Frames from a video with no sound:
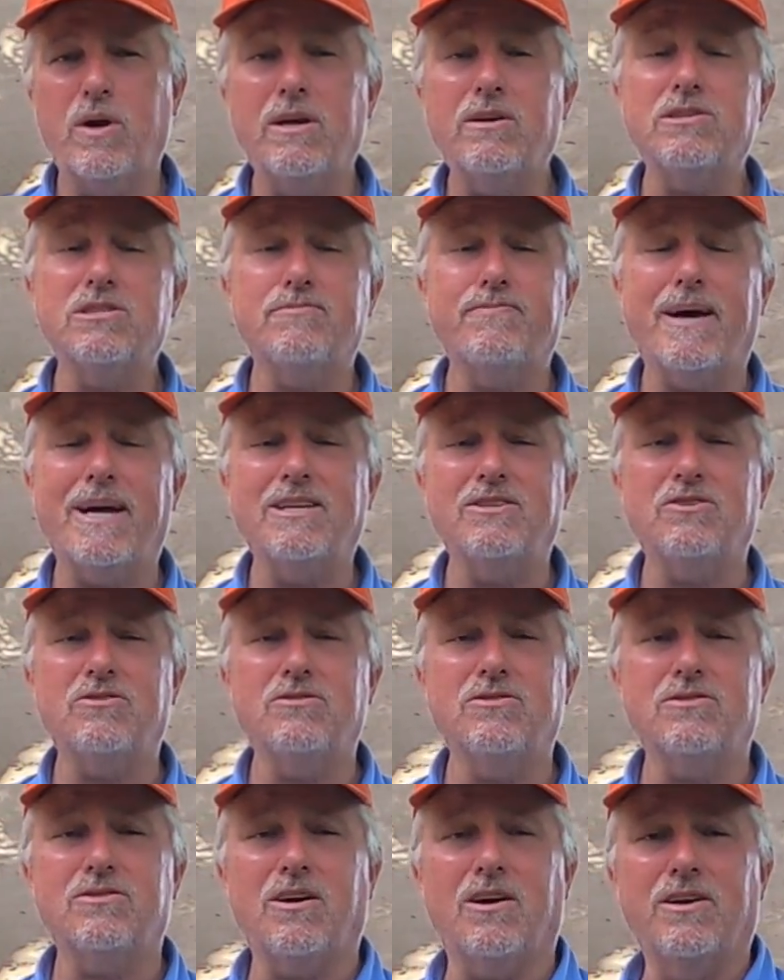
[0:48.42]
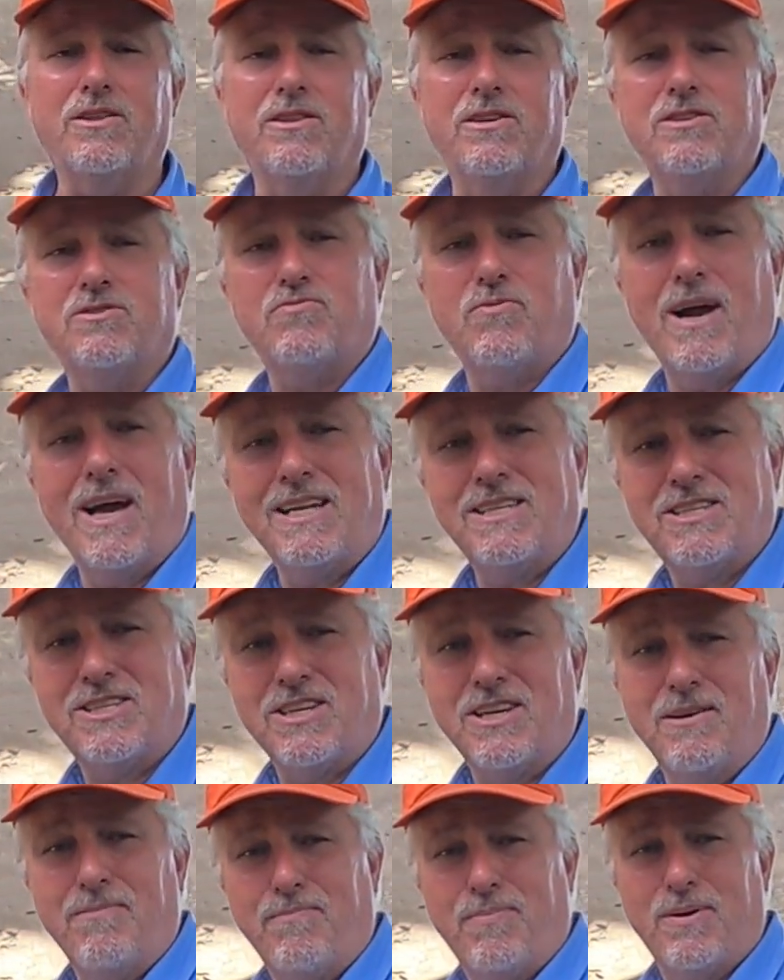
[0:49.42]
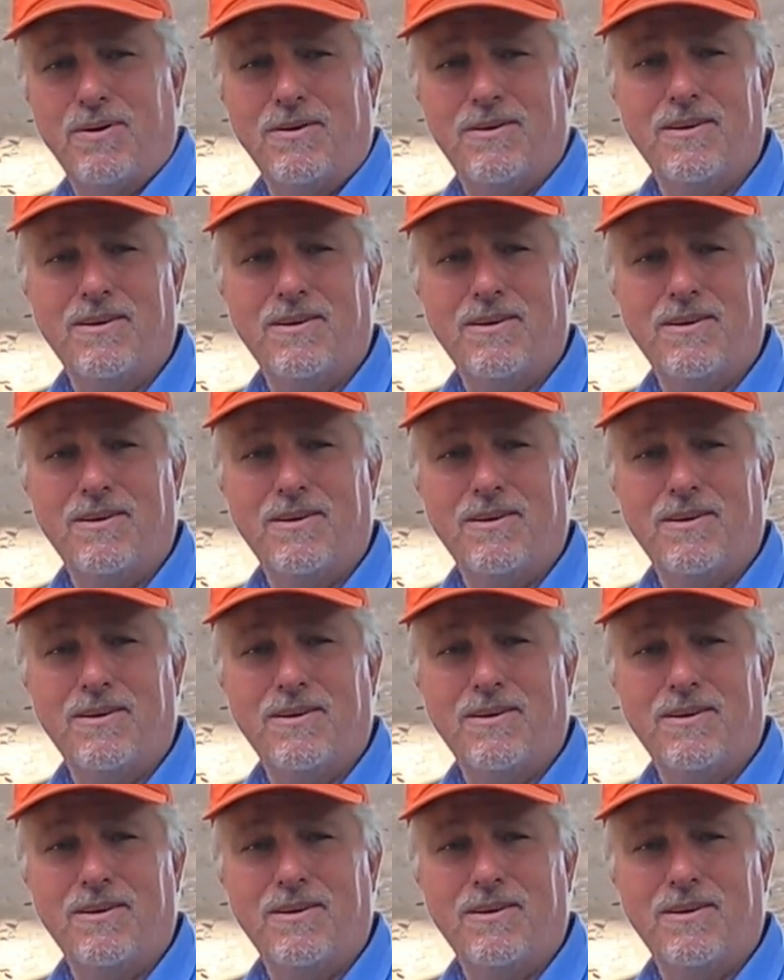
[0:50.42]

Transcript: wheel spacers on this red Jeep